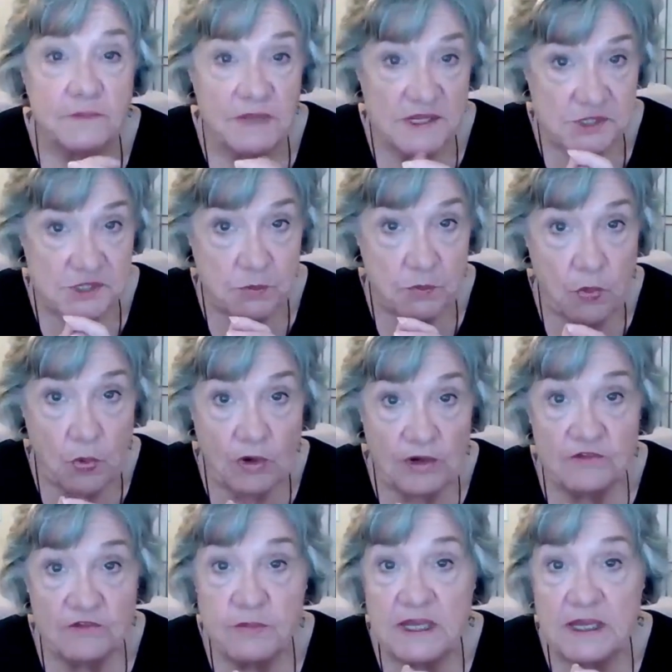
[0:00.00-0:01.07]
can be
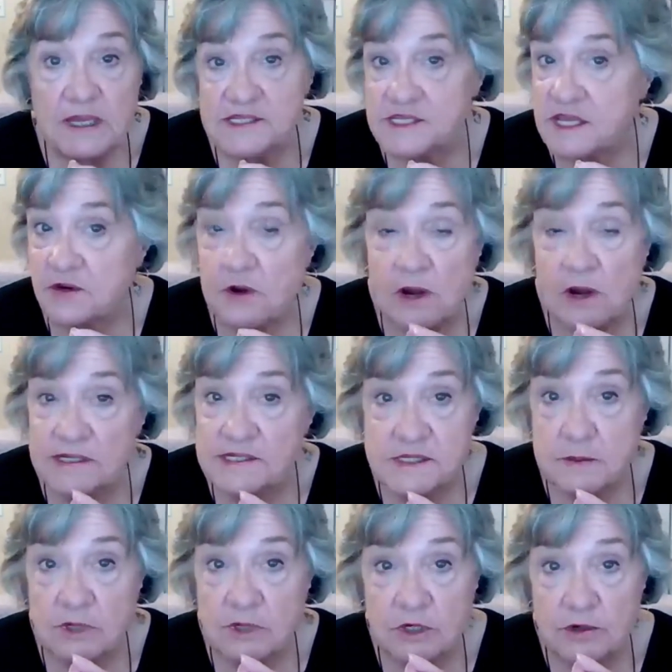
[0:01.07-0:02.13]
supportive because they're on a
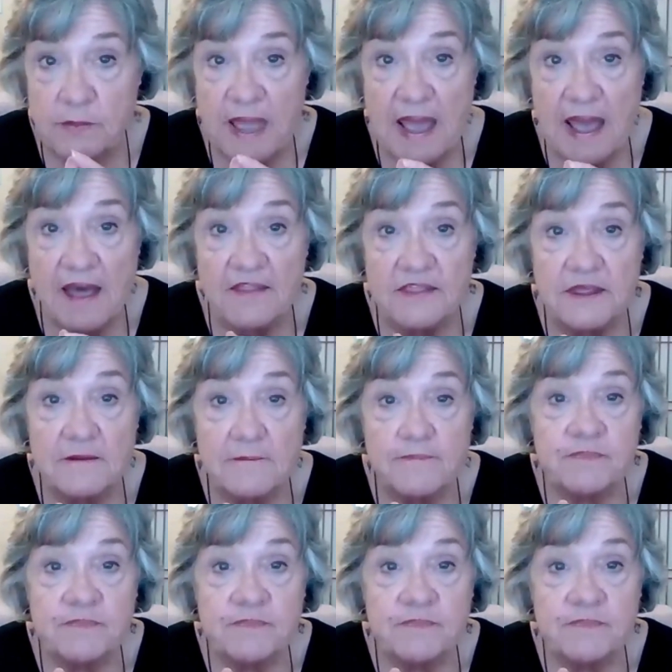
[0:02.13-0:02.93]
similar path.